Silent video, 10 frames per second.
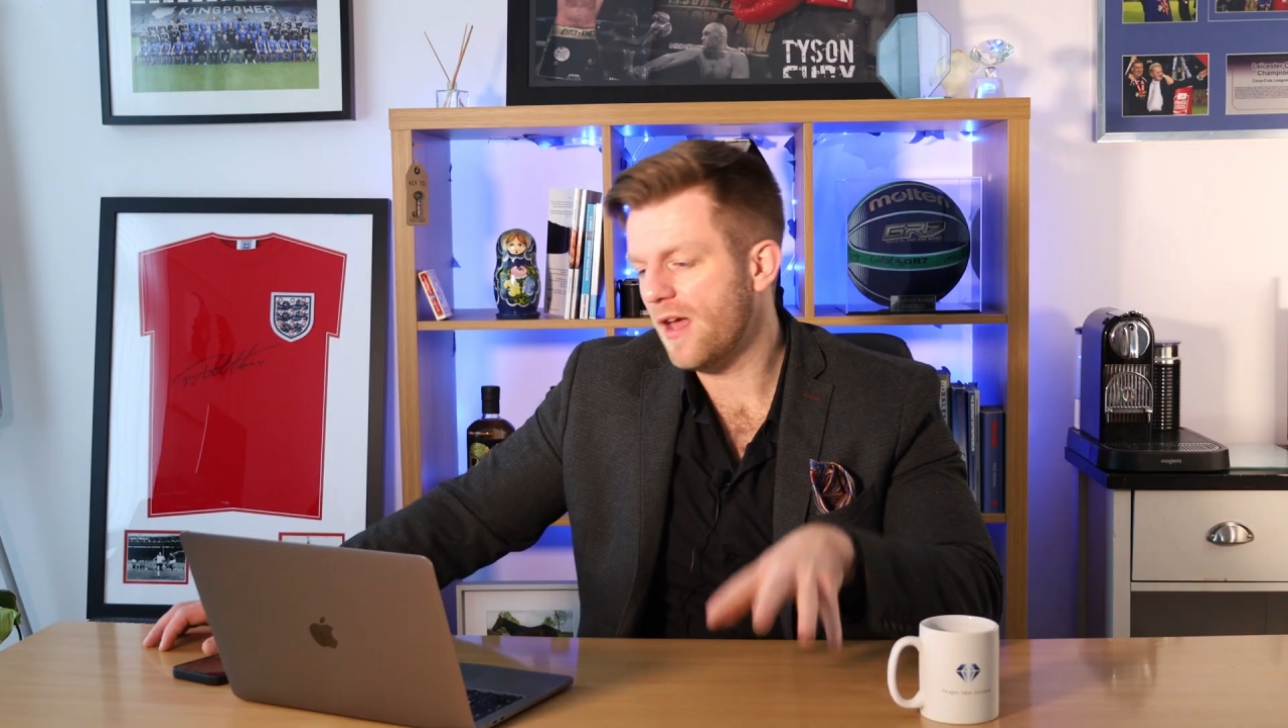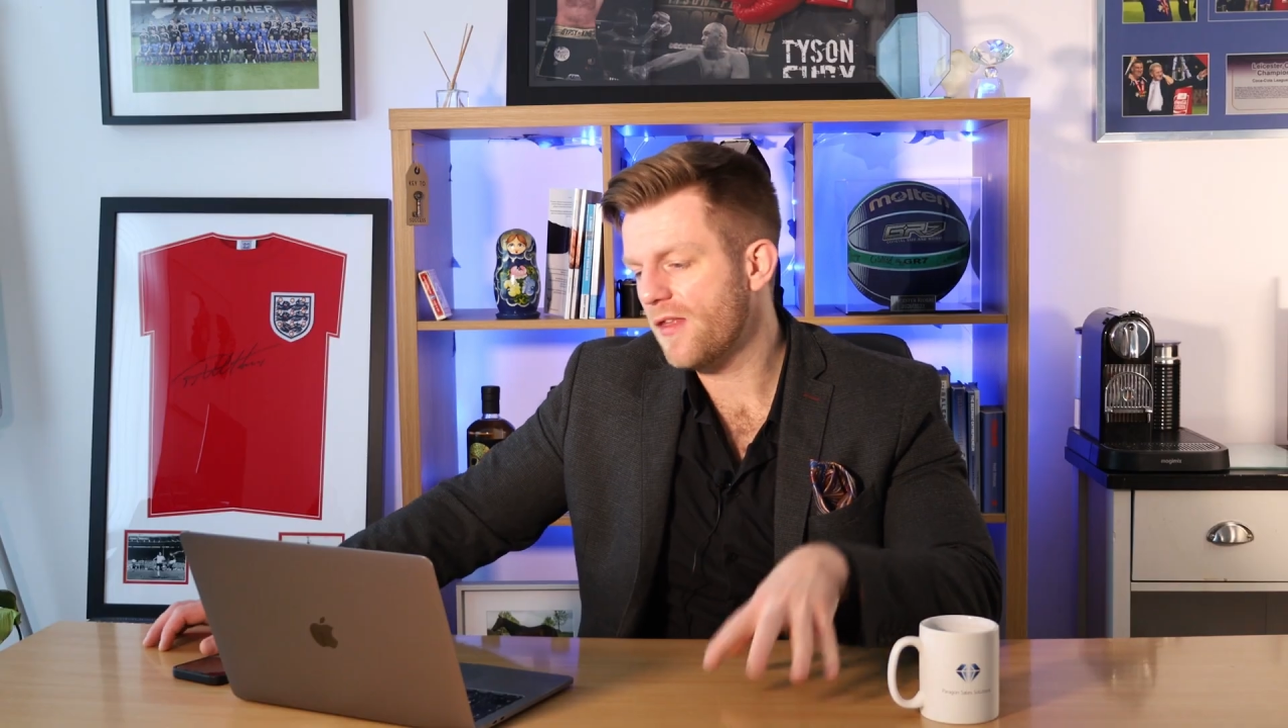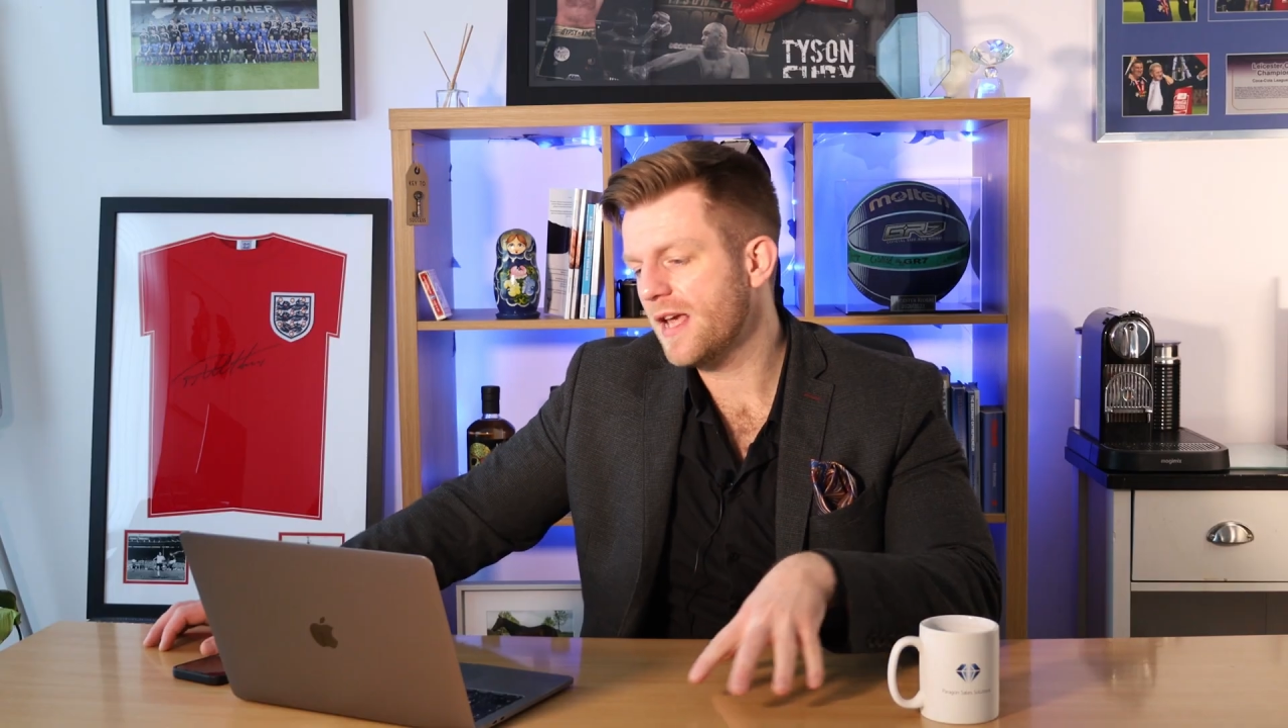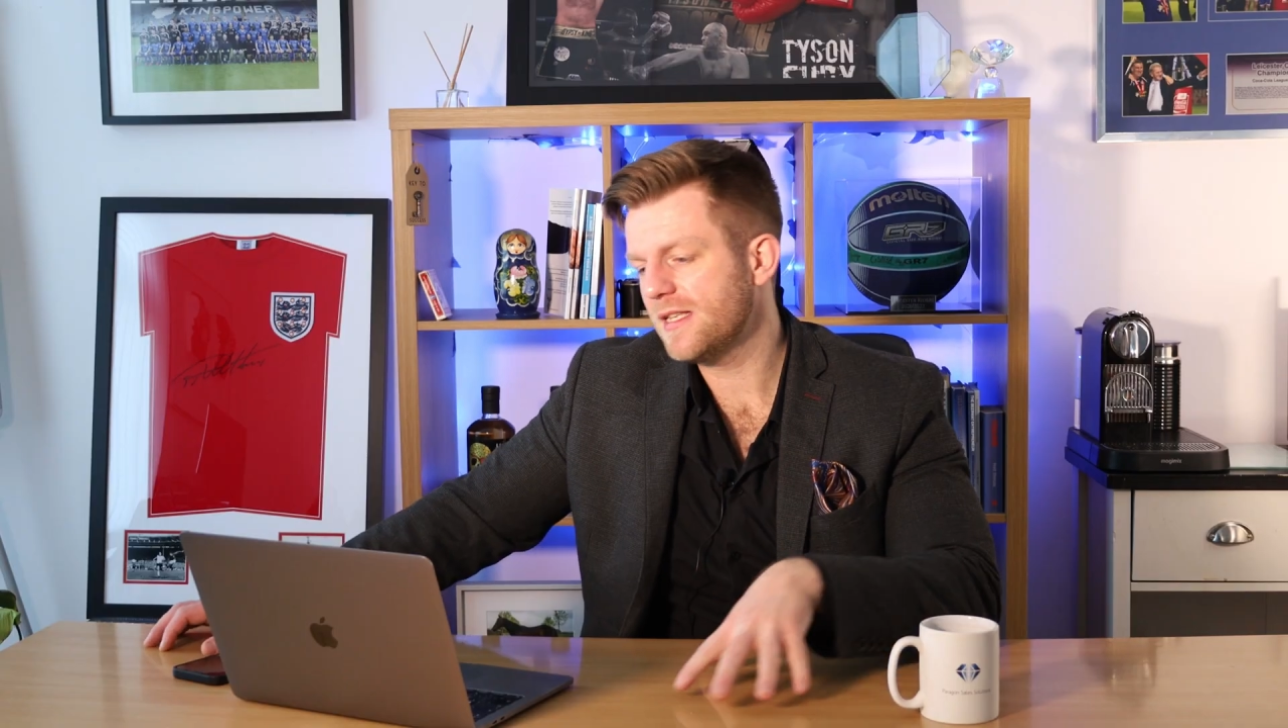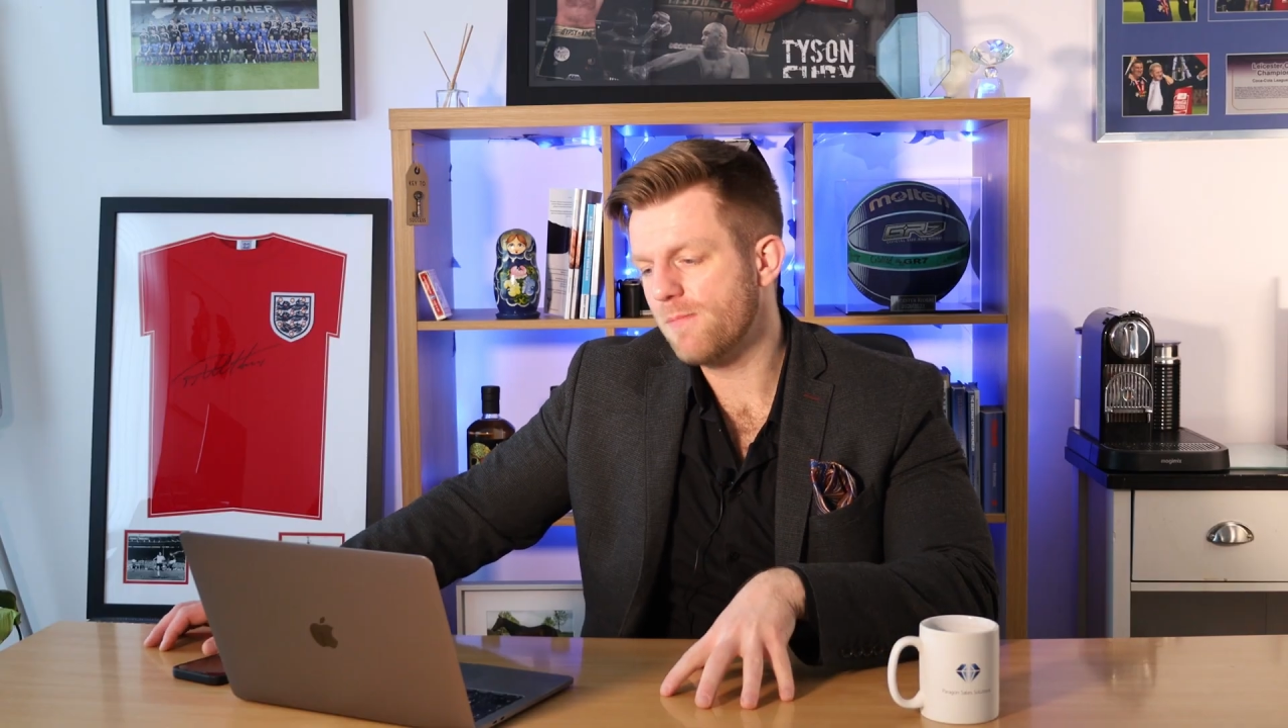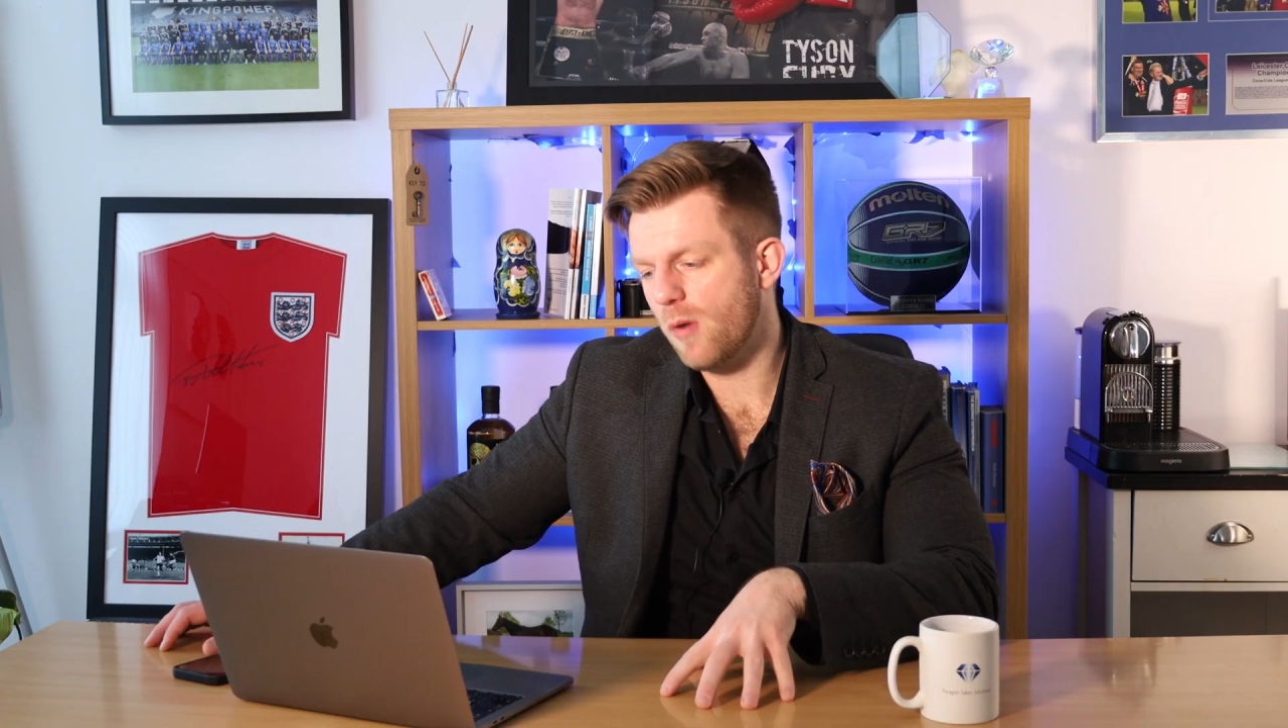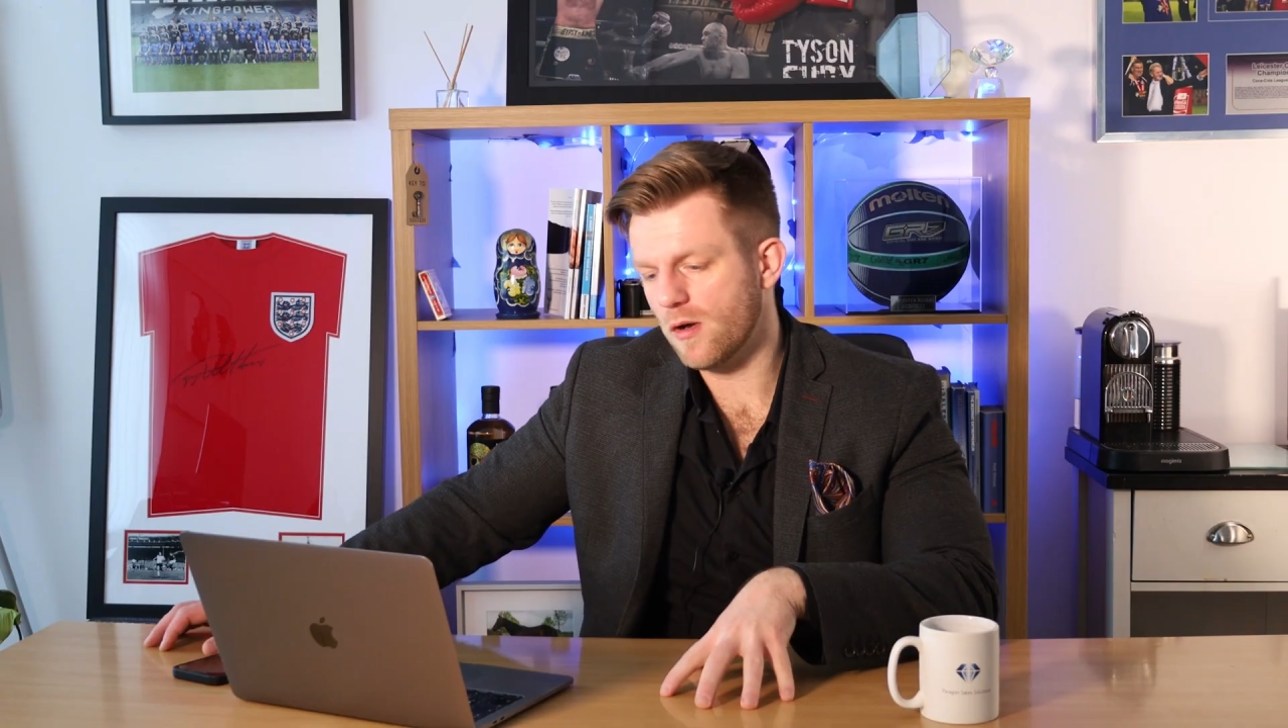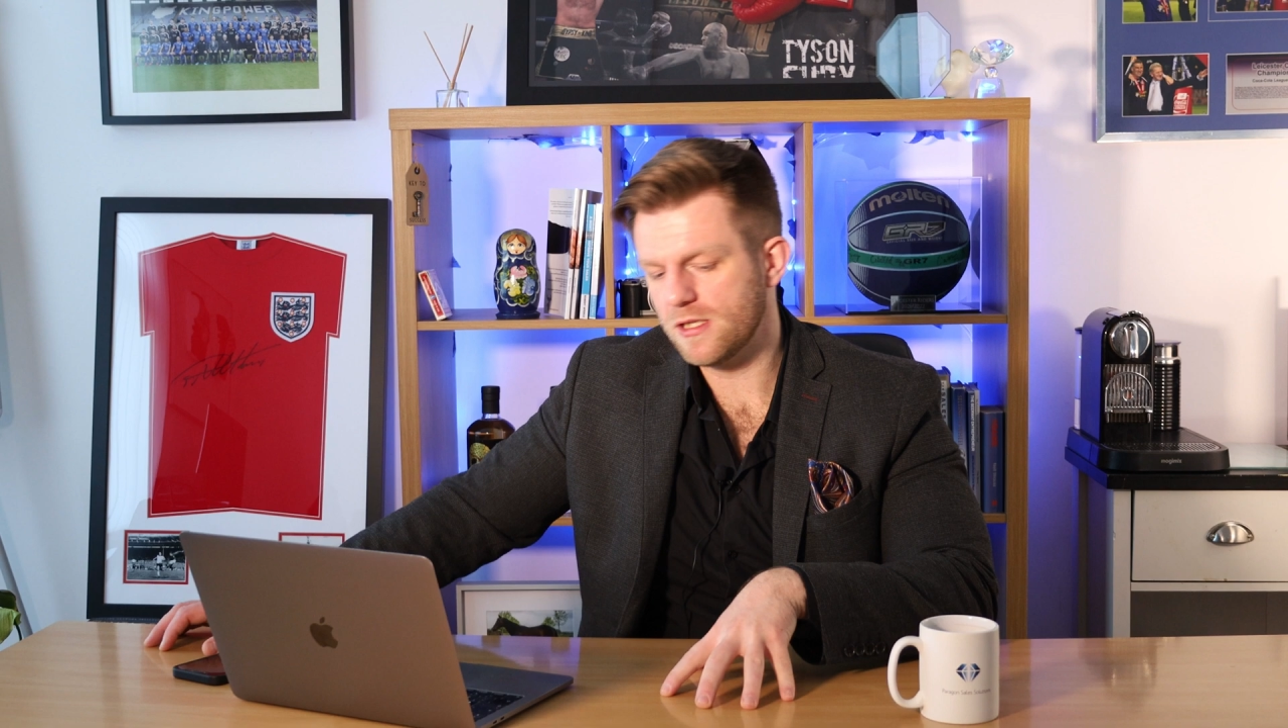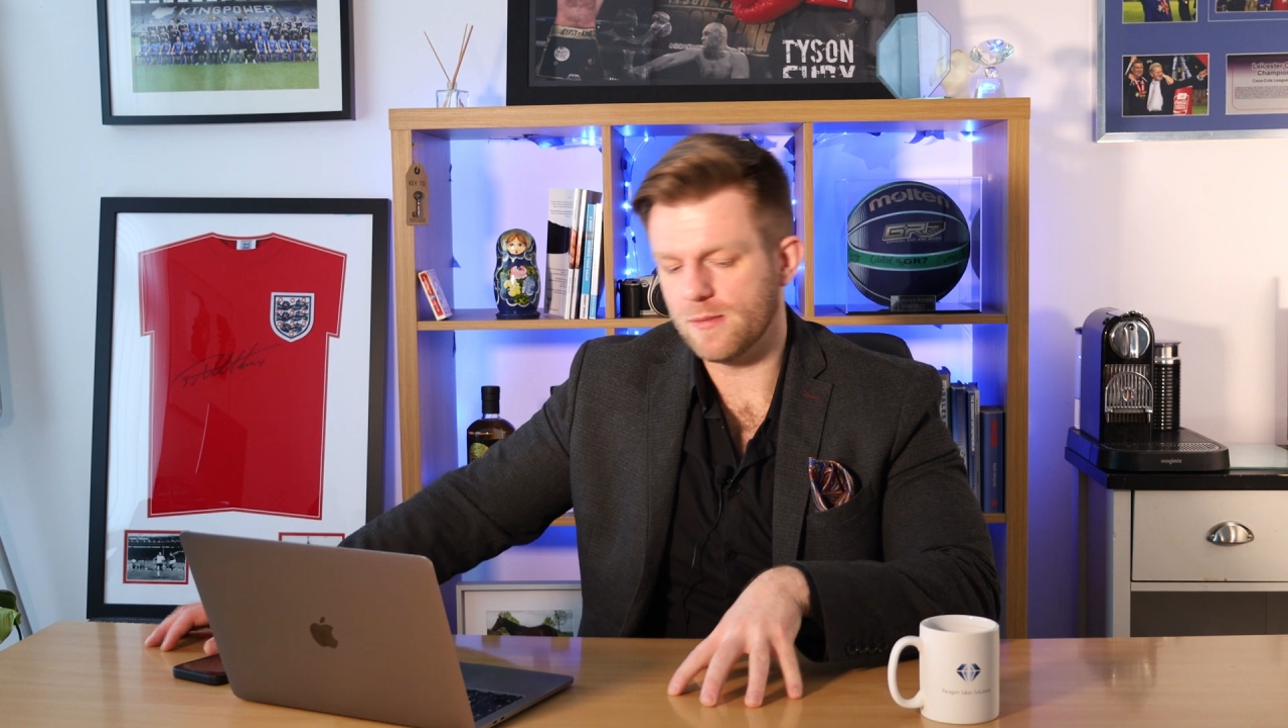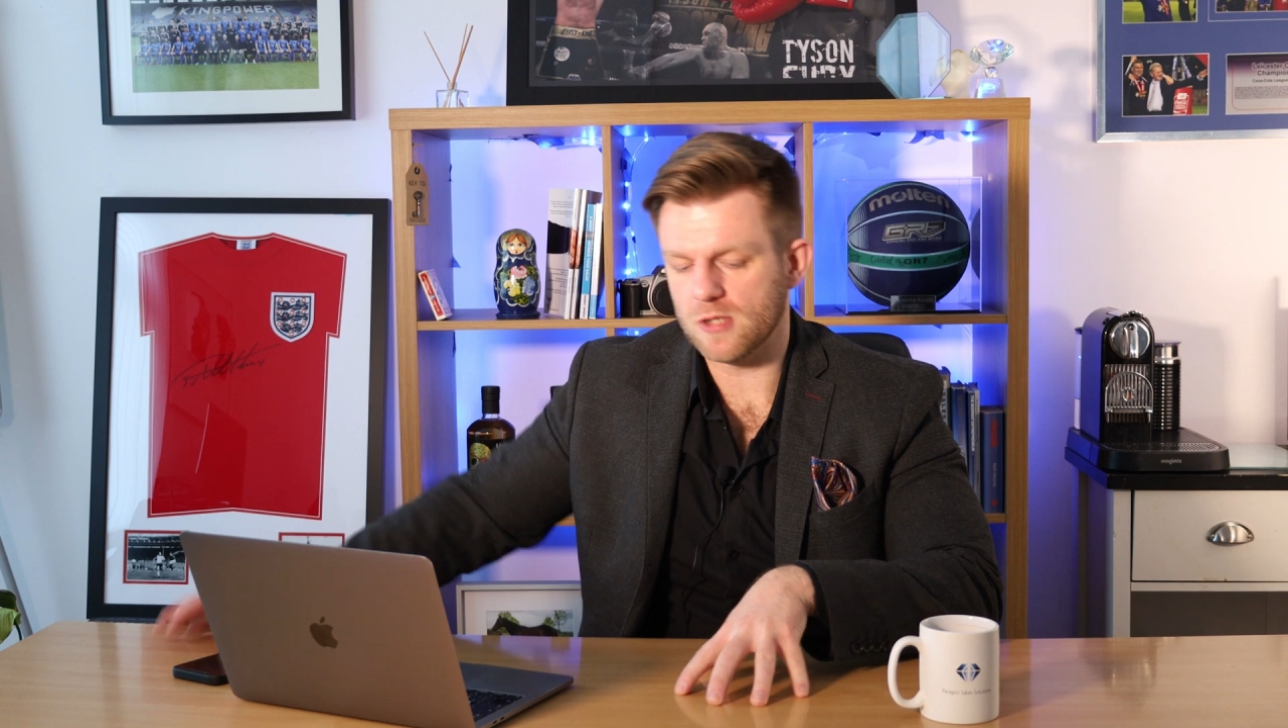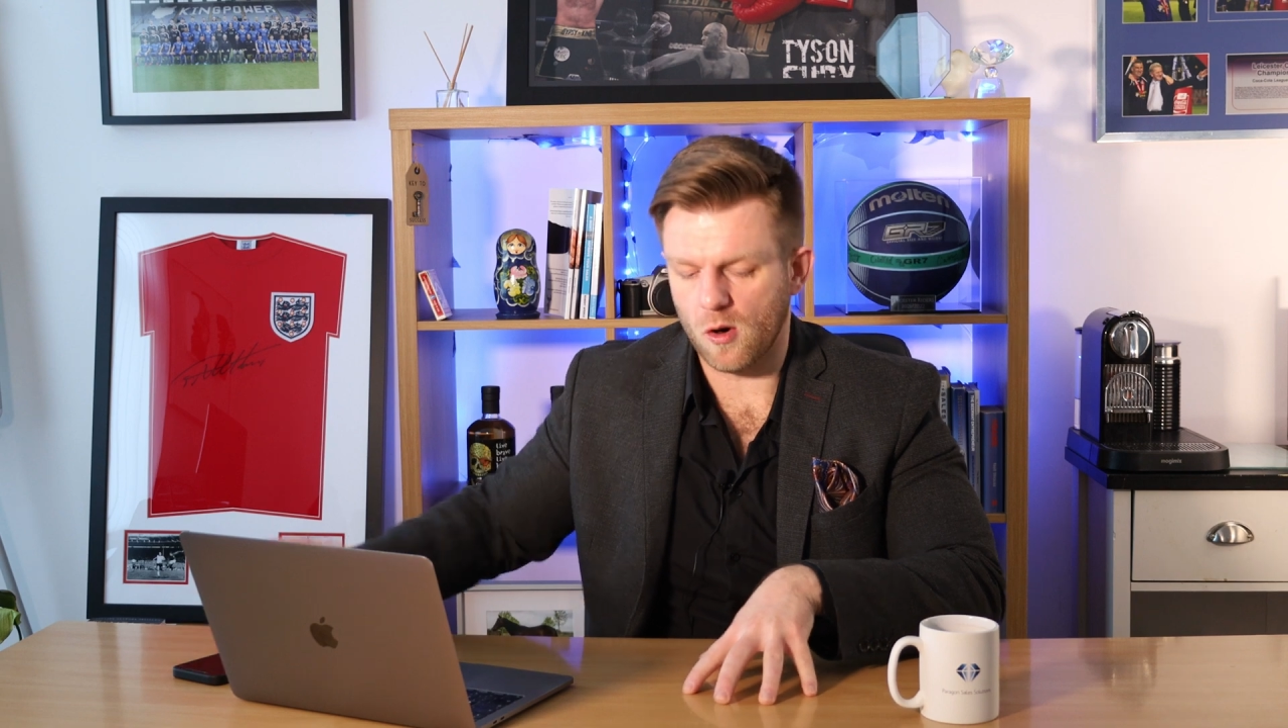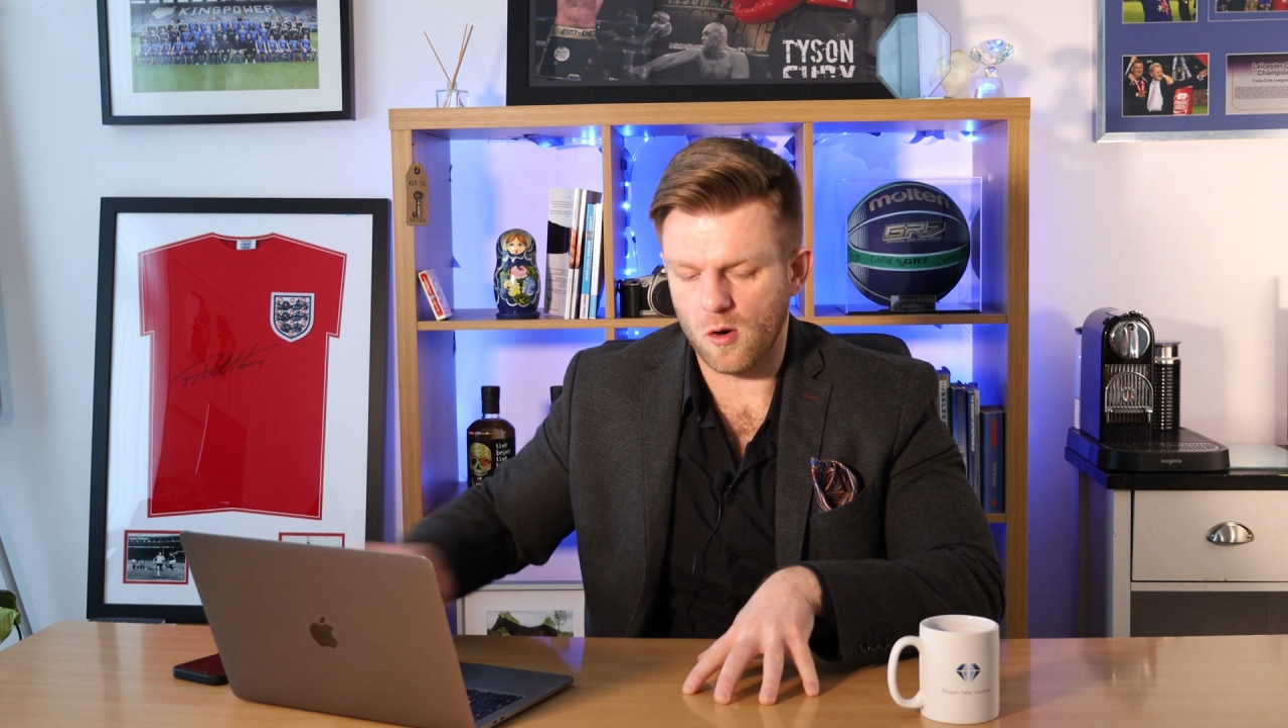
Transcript: Now, the next important tip to